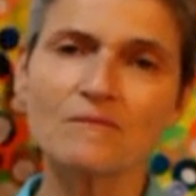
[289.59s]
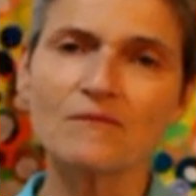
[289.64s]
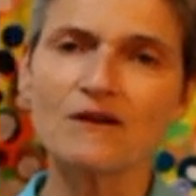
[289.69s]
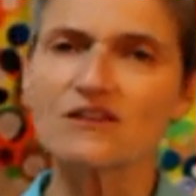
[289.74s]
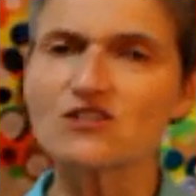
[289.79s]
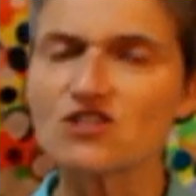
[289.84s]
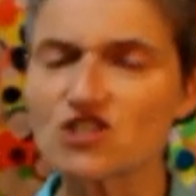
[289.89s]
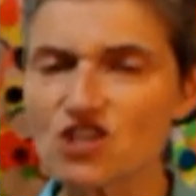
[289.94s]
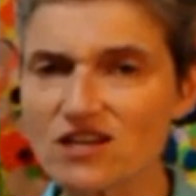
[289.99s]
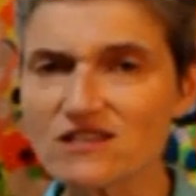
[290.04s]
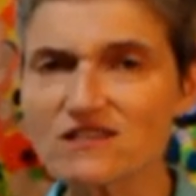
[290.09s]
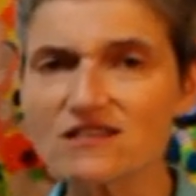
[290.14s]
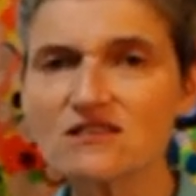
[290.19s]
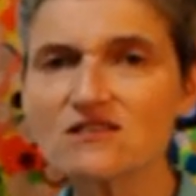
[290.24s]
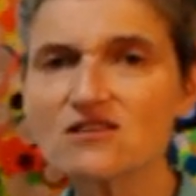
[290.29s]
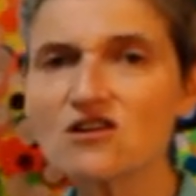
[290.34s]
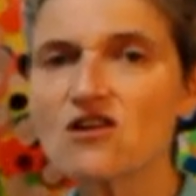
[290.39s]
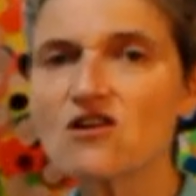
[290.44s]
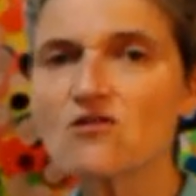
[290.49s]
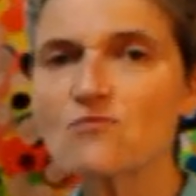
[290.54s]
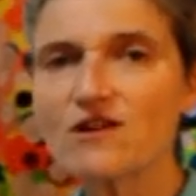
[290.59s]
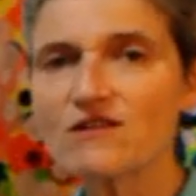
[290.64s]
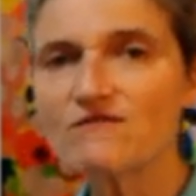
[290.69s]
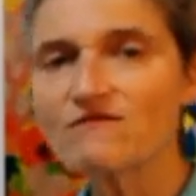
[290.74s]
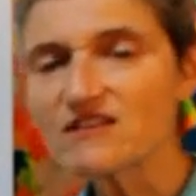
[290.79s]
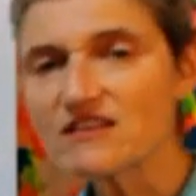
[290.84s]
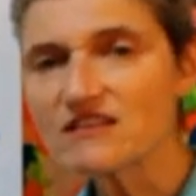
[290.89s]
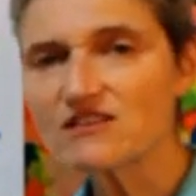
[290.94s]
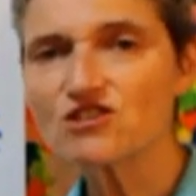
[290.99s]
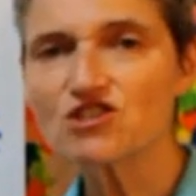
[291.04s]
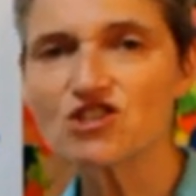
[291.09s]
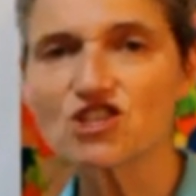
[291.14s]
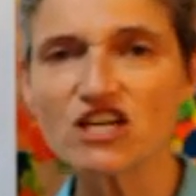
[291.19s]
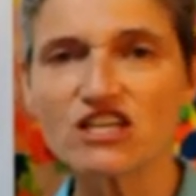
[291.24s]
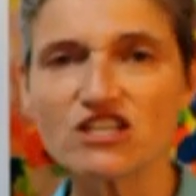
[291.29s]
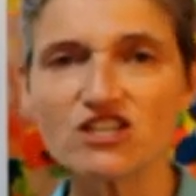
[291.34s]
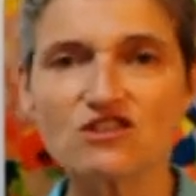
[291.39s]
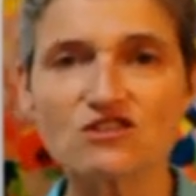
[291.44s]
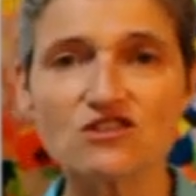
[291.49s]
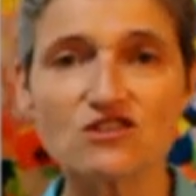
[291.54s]
because chances are when Venus
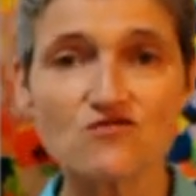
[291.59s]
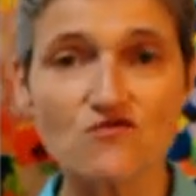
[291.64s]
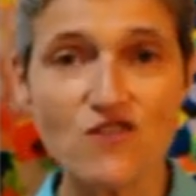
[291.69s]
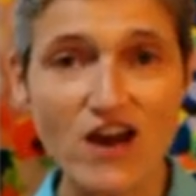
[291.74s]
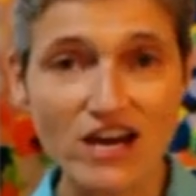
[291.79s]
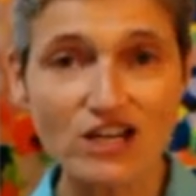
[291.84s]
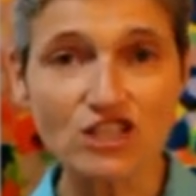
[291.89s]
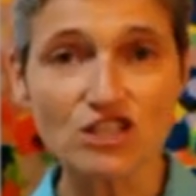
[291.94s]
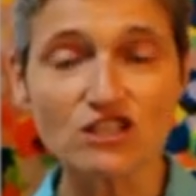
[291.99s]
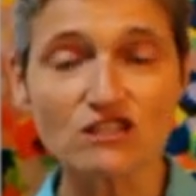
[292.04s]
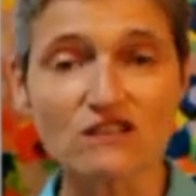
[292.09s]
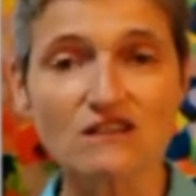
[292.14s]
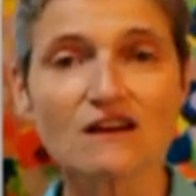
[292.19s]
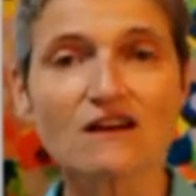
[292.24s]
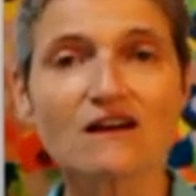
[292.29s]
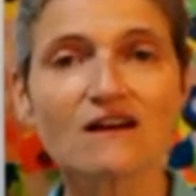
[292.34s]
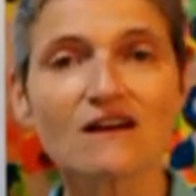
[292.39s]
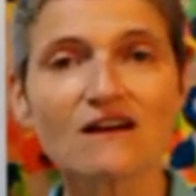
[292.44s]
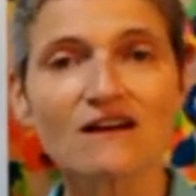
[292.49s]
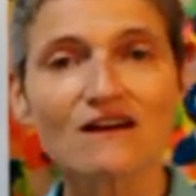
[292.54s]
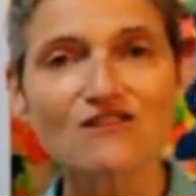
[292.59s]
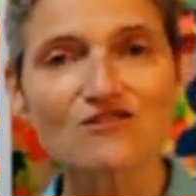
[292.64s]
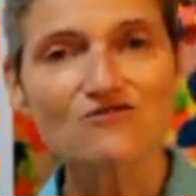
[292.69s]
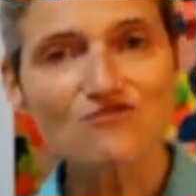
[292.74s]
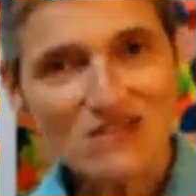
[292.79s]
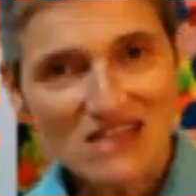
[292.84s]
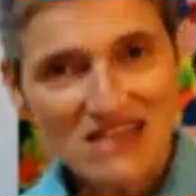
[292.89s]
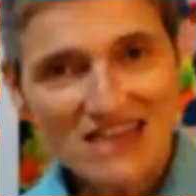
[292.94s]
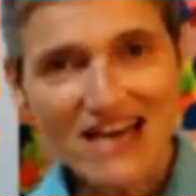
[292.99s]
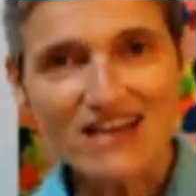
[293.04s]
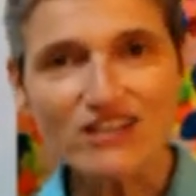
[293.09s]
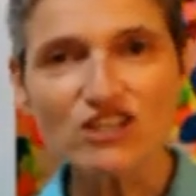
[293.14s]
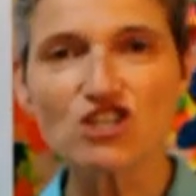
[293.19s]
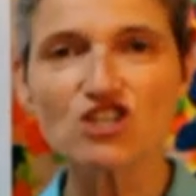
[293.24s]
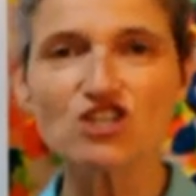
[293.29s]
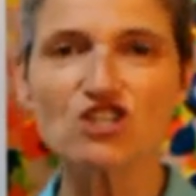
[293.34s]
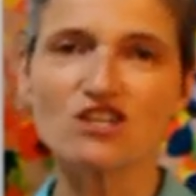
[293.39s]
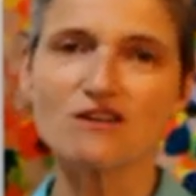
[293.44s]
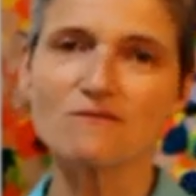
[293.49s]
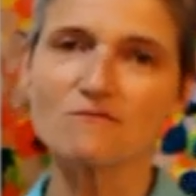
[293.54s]
changes direction, the
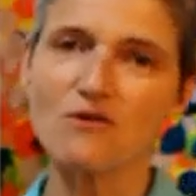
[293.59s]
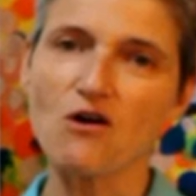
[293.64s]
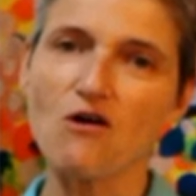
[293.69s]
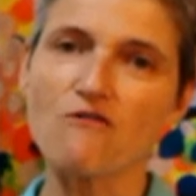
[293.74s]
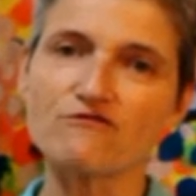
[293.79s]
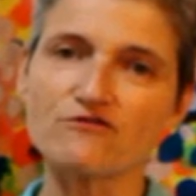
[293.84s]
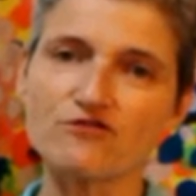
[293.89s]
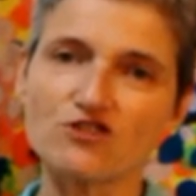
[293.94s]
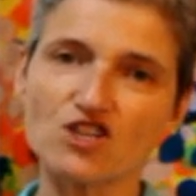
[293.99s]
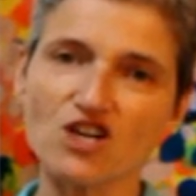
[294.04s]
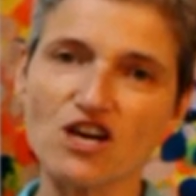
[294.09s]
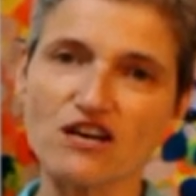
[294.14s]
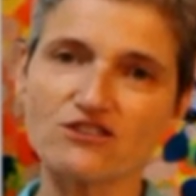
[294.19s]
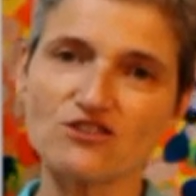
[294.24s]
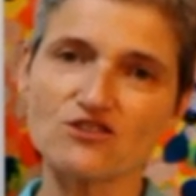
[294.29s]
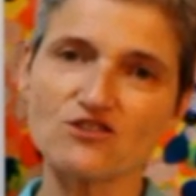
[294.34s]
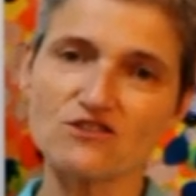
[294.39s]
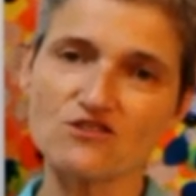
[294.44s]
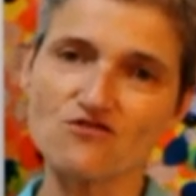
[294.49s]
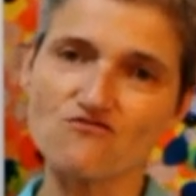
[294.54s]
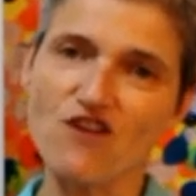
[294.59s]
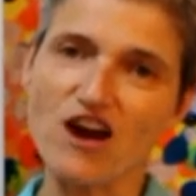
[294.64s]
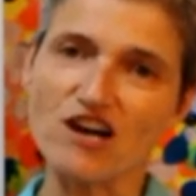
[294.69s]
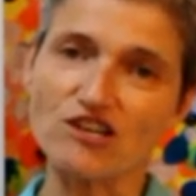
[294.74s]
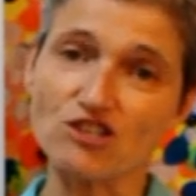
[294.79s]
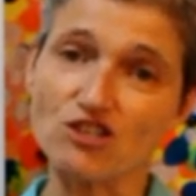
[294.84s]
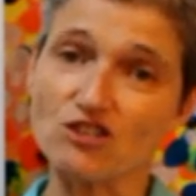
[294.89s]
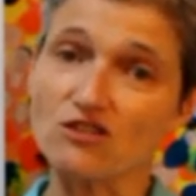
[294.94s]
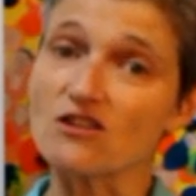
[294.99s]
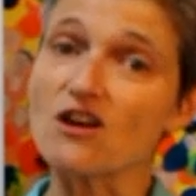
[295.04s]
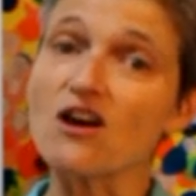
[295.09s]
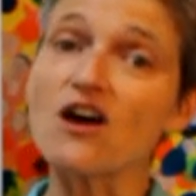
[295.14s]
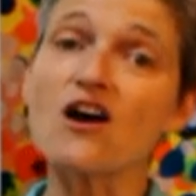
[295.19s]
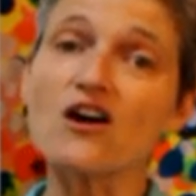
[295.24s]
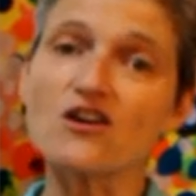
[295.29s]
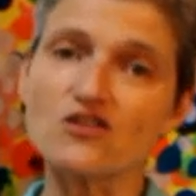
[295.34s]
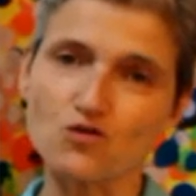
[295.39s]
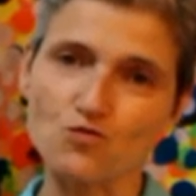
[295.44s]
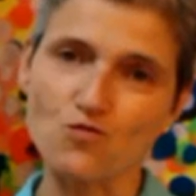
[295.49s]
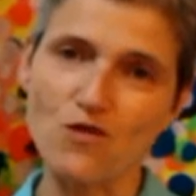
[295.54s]
relationship often changes direction
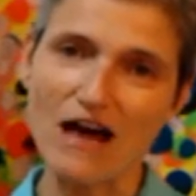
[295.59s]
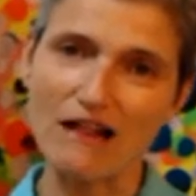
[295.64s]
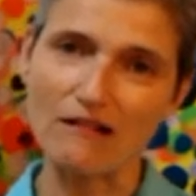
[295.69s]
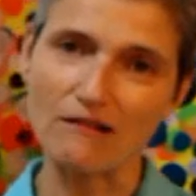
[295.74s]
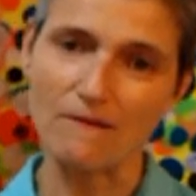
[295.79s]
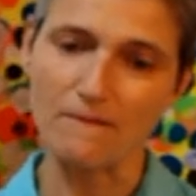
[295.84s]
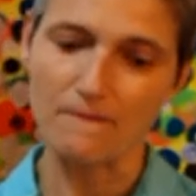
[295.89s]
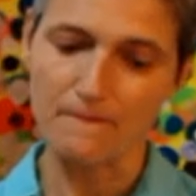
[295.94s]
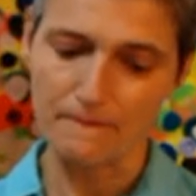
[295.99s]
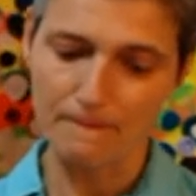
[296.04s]
as well.